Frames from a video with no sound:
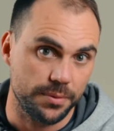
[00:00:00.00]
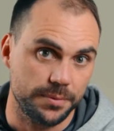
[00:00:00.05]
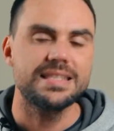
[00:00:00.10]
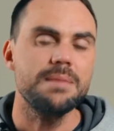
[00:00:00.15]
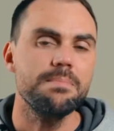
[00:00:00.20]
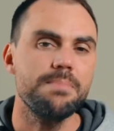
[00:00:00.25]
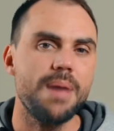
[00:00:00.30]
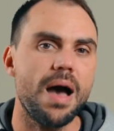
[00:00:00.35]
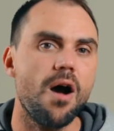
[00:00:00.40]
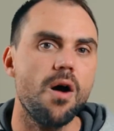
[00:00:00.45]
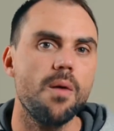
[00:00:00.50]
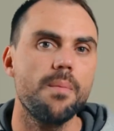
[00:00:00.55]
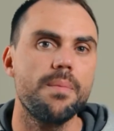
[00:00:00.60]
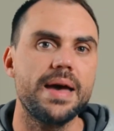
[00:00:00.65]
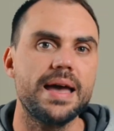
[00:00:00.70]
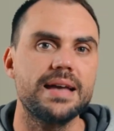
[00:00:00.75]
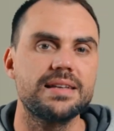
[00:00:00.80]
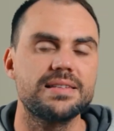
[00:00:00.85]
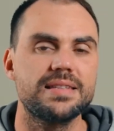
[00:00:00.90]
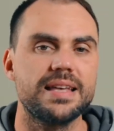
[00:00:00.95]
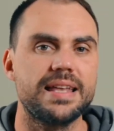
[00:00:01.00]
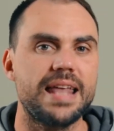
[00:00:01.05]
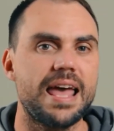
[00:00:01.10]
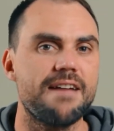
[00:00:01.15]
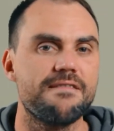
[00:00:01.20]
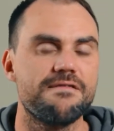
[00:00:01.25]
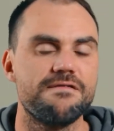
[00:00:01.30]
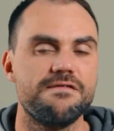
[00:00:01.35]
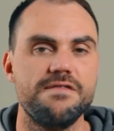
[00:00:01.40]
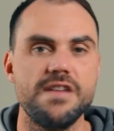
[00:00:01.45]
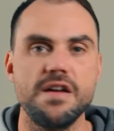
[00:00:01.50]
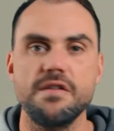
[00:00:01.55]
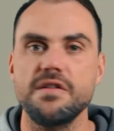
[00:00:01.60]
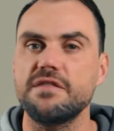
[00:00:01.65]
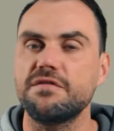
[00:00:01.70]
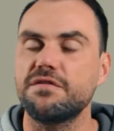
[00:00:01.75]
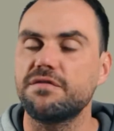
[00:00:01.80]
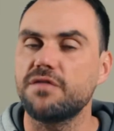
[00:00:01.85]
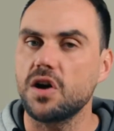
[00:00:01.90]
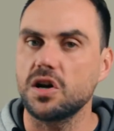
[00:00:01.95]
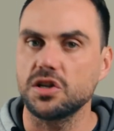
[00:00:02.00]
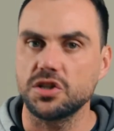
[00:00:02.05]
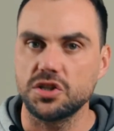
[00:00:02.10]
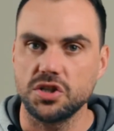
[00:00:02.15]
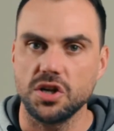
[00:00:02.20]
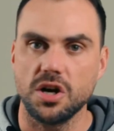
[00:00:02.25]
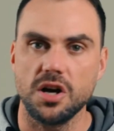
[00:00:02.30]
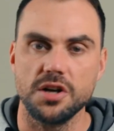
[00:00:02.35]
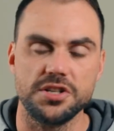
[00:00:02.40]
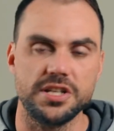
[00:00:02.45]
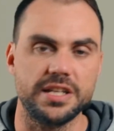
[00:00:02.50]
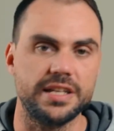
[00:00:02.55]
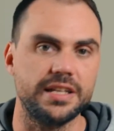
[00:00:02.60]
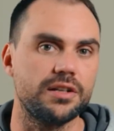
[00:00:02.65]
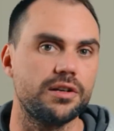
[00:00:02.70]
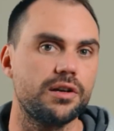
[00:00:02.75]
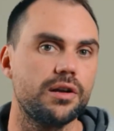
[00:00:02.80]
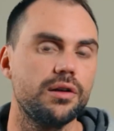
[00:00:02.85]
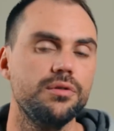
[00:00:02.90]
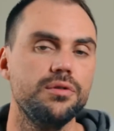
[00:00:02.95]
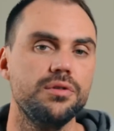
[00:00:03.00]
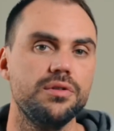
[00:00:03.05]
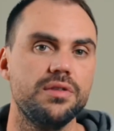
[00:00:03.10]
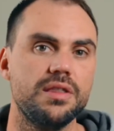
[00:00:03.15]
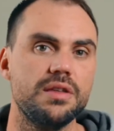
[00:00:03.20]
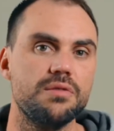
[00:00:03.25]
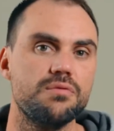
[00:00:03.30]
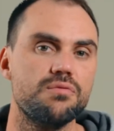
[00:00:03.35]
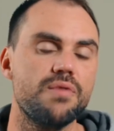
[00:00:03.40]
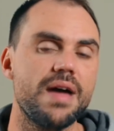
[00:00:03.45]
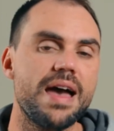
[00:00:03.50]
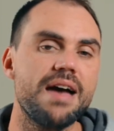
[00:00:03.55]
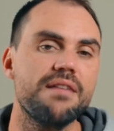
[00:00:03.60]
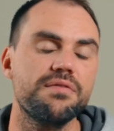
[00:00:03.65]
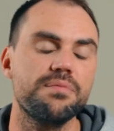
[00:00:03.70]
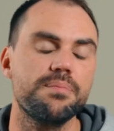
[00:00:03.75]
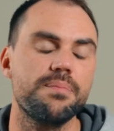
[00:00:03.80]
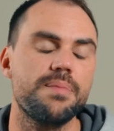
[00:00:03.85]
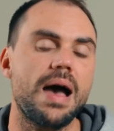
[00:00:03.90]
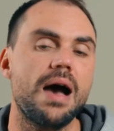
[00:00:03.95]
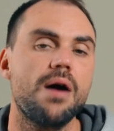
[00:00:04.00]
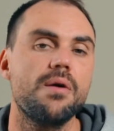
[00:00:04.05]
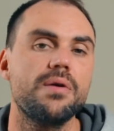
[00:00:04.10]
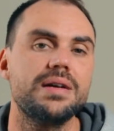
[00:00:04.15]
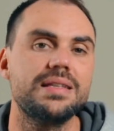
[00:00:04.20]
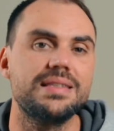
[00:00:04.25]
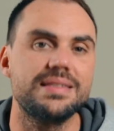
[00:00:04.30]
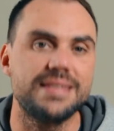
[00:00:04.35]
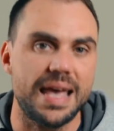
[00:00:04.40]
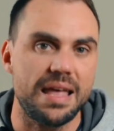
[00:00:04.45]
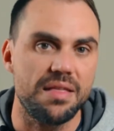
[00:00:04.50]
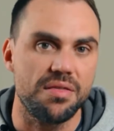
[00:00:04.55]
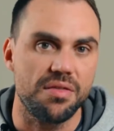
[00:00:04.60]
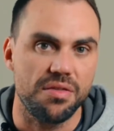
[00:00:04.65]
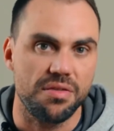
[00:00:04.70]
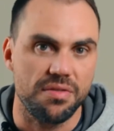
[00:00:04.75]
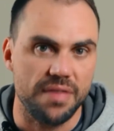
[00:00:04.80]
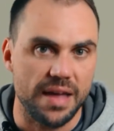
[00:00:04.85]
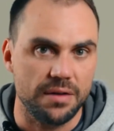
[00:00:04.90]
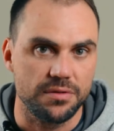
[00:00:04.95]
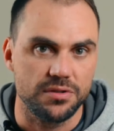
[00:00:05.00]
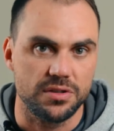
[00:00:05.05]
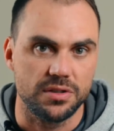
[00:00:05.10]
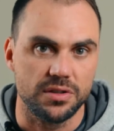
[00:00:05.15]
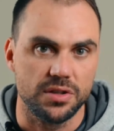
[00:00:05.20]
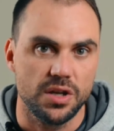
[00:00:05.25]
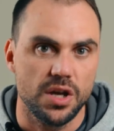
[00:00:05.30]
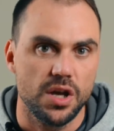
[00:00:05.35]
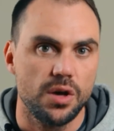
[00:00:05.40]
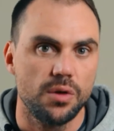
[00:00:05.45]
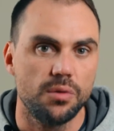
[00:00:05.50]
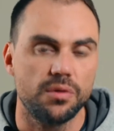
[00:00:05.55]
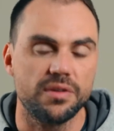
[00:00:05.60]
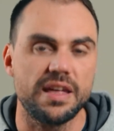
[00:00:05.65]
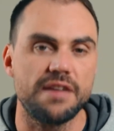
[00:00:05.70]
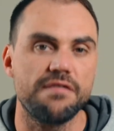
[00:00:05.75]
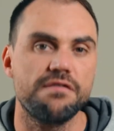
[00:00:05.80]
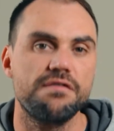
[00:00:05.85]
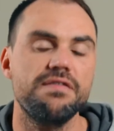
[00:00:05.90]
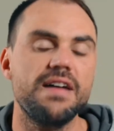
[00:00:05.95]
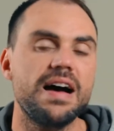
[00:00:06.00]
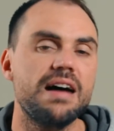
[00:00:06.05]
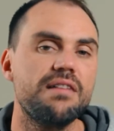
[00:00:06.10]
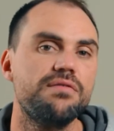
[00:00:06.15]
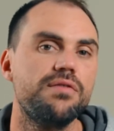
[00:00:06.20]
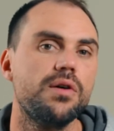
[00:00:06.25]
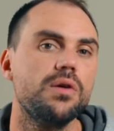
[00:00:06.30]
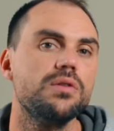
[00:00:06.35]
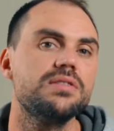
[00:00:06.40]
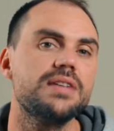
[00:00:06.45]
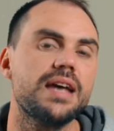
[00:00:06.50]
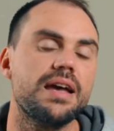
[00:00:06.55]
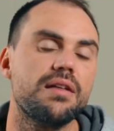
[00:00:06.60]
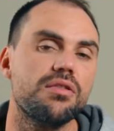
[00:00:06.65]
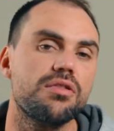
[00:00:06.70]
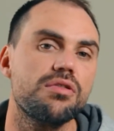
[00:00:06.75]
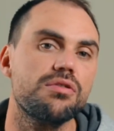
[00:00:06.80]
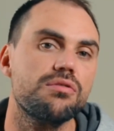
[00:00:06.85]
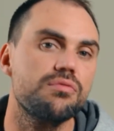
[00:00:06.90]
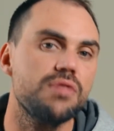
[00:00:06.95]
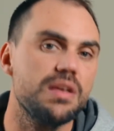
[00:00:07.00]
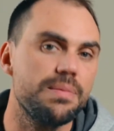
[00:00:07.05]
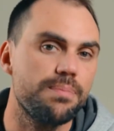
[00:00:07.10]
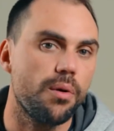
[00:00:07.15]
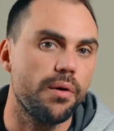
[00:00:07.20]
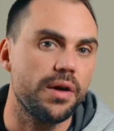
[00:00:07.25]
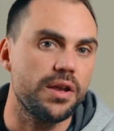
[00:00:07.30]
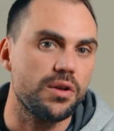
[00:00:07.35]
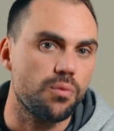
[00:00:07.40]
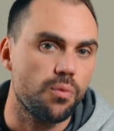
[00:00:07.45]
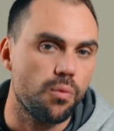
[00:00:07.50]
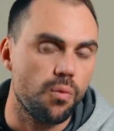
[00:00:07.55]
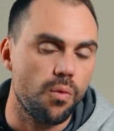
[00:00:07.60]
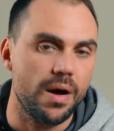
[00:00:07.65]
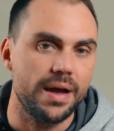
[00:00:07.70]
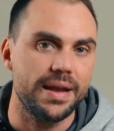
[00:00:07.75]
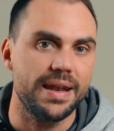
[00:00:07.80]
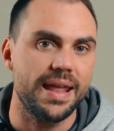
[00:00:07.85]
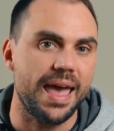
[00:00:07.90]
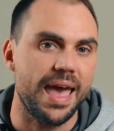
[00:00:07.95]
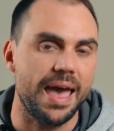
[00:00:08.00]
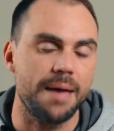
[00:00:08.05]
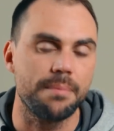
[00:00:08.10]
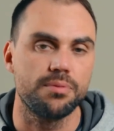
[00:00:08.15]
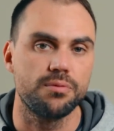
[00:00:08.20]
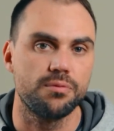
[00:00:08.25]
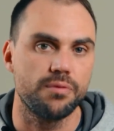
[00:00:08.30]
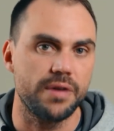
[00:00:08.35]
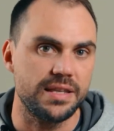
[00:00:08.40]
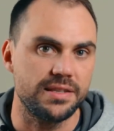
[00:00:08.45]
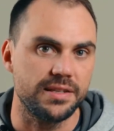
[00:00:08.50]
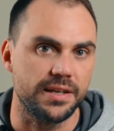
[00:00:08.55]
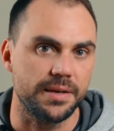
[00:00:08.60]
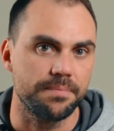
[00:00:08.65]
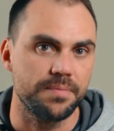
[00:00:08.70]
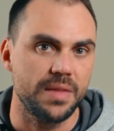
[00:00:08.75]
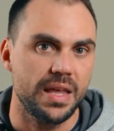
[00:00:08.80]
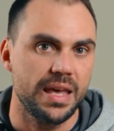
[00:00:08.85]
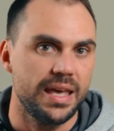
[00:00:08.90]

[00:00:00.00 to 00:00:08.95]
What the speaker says: Some power banks that have very fast charging include the RAV-Power 10000 with a 5 volt and 3.1 amp rating.